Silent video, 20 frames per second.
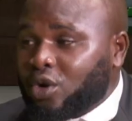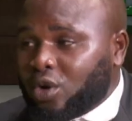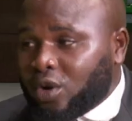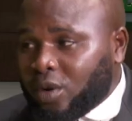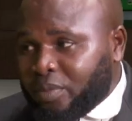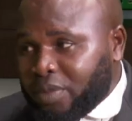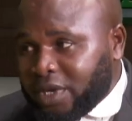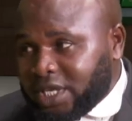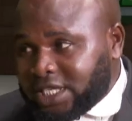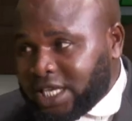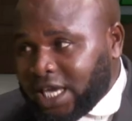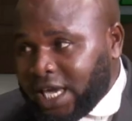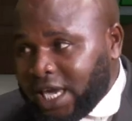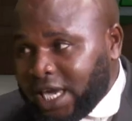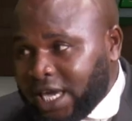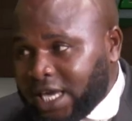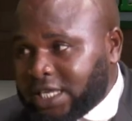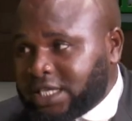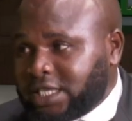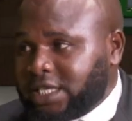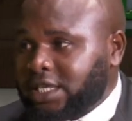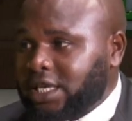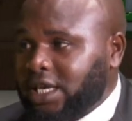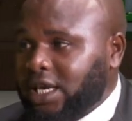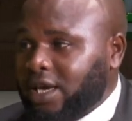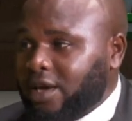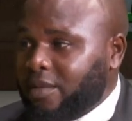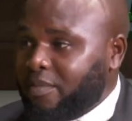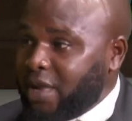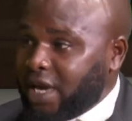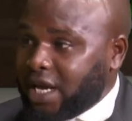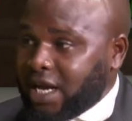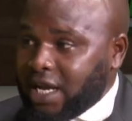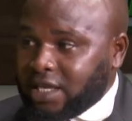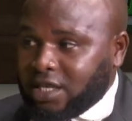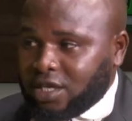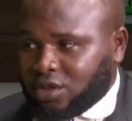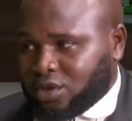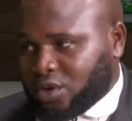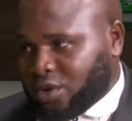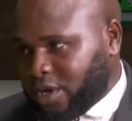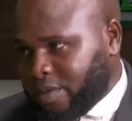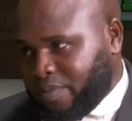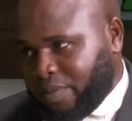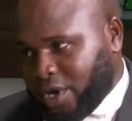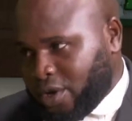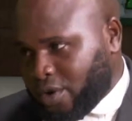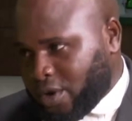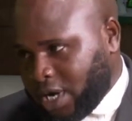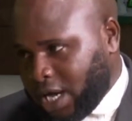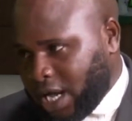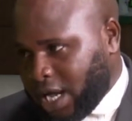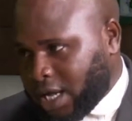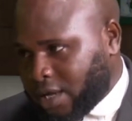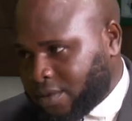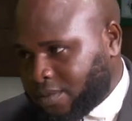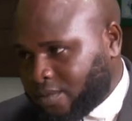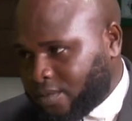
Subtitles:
competent mechanic to repair your car.